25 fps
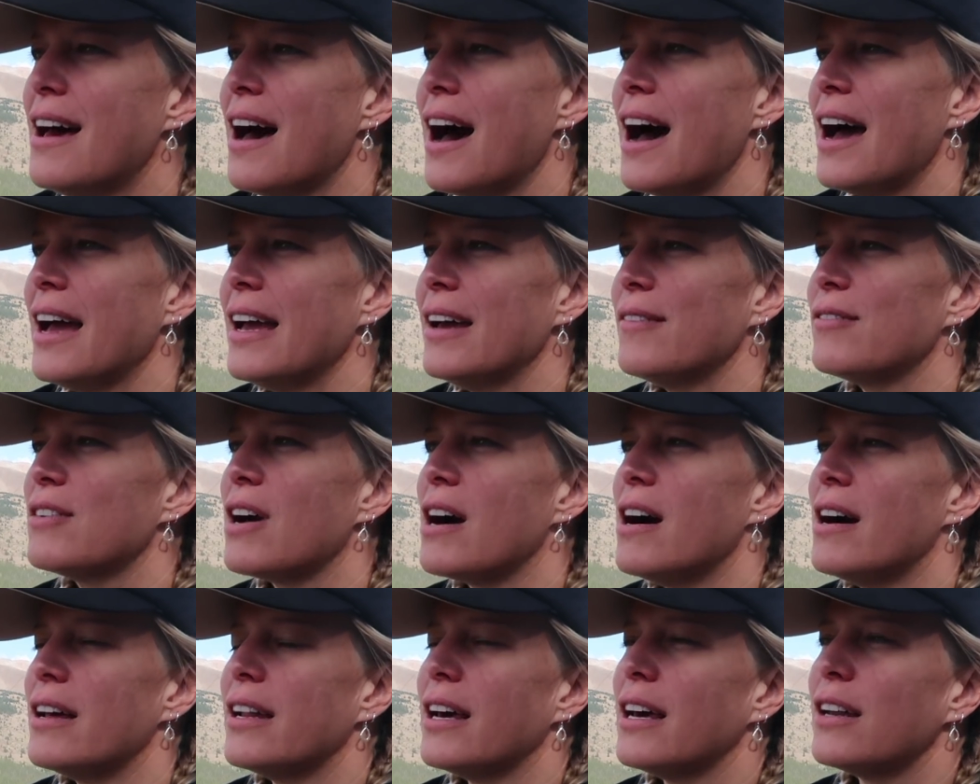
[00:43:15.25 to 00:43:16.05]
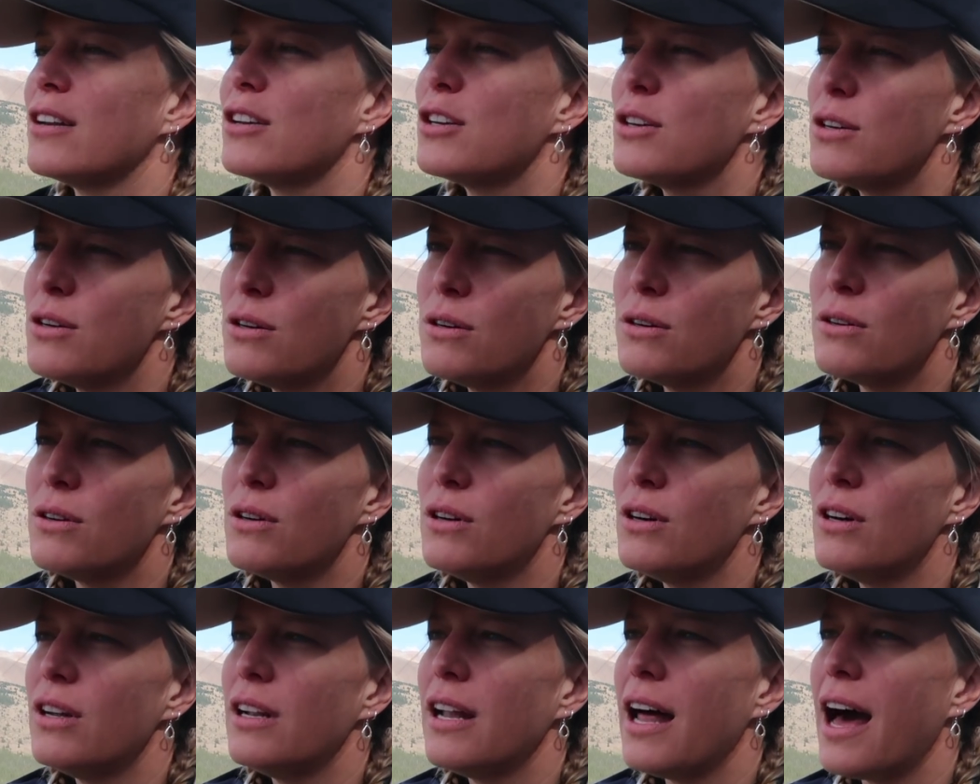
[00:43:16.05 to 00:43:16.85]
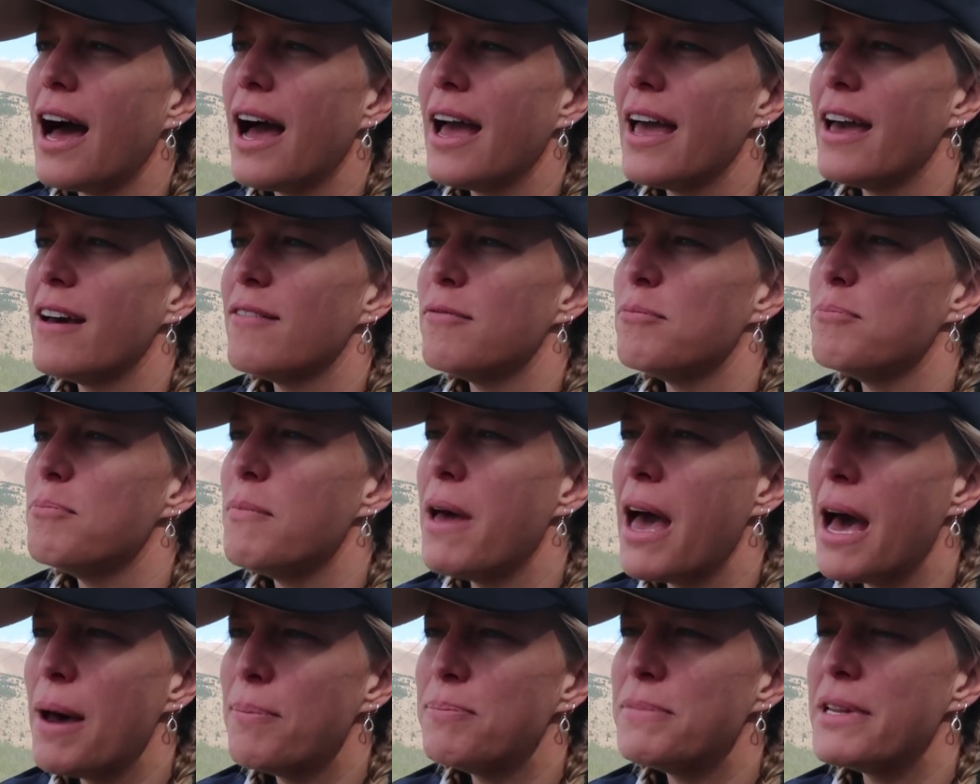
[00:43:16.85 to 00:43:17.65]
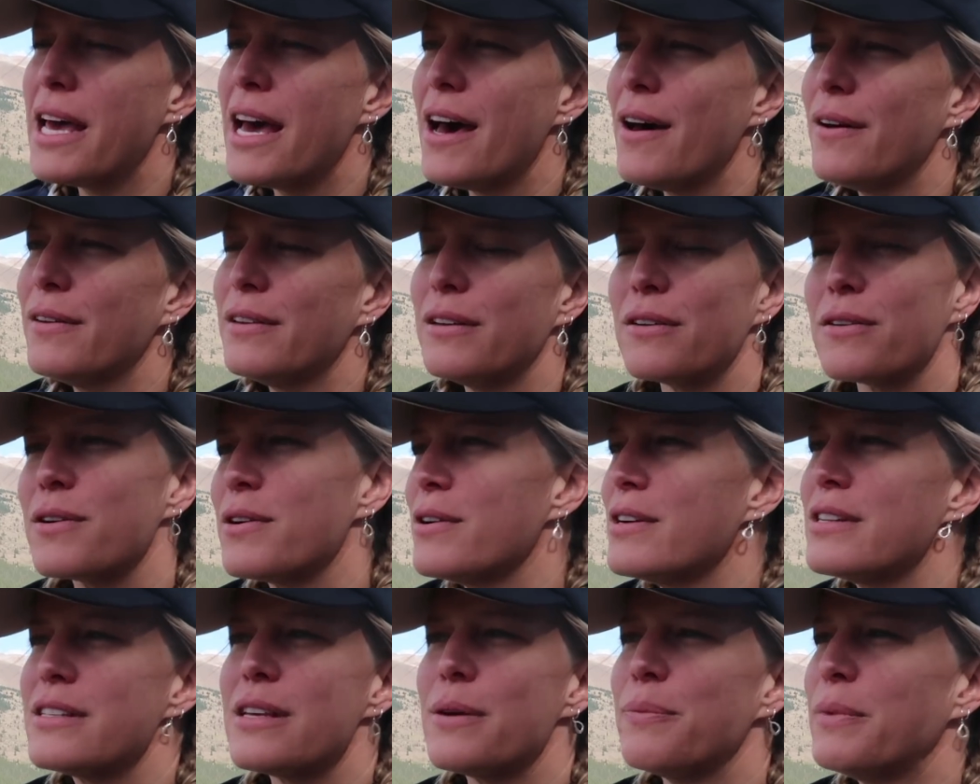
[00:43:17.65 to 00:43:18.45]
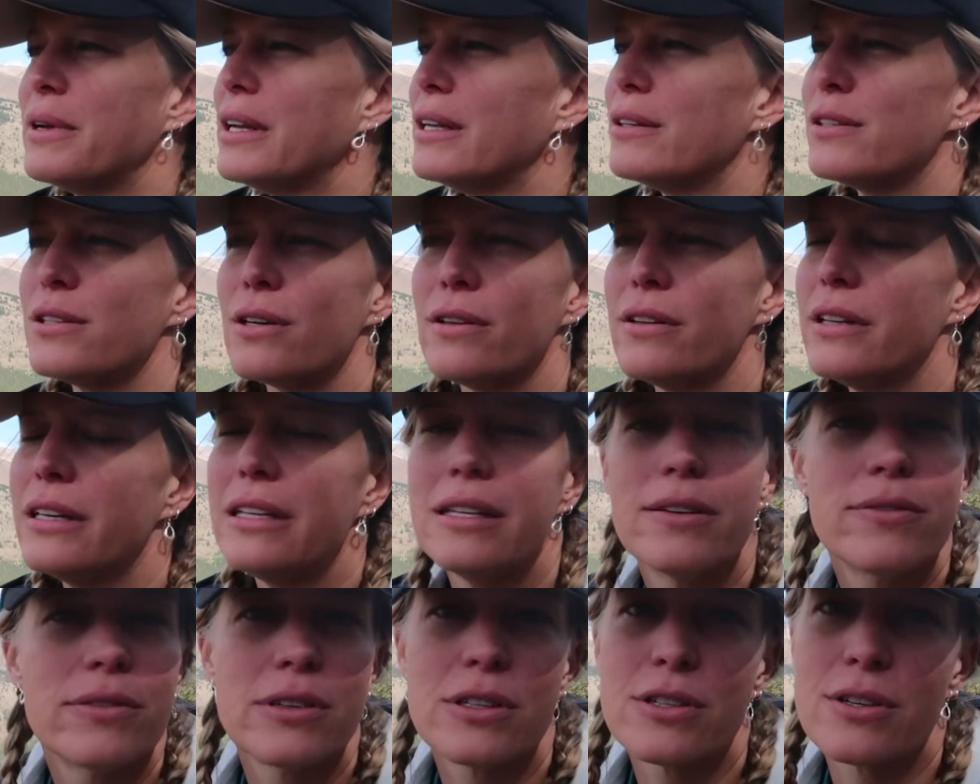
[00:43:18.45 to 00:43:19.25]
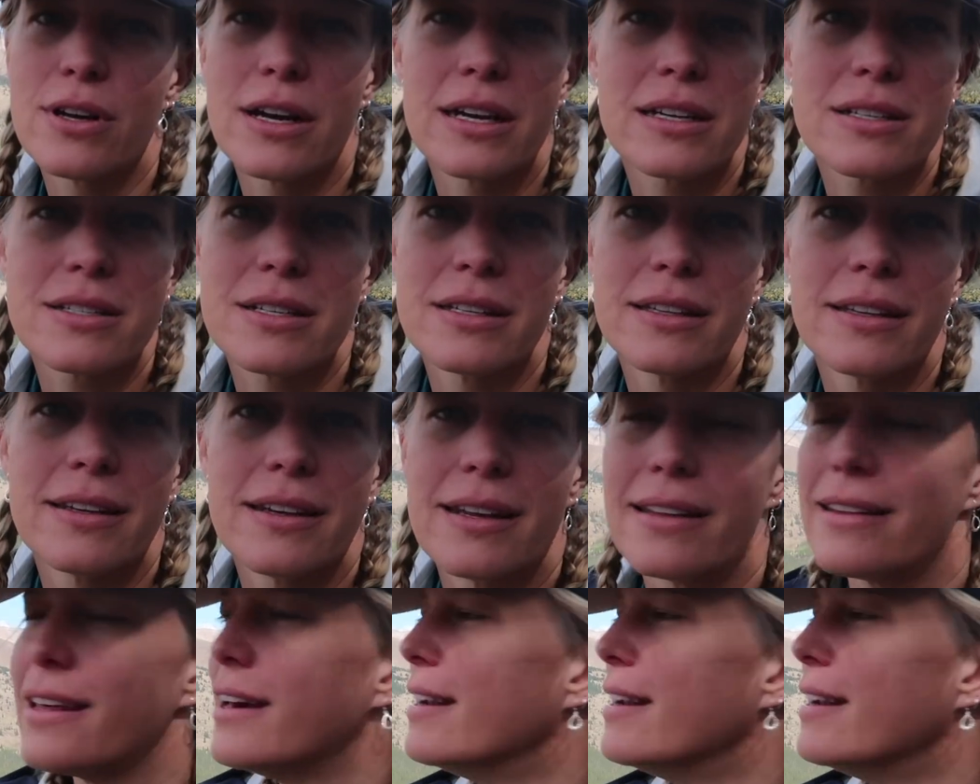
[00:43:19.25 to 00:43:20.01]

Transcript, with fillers: I have gone on Google. I have mapped out, and of course, I went a totally different direction than I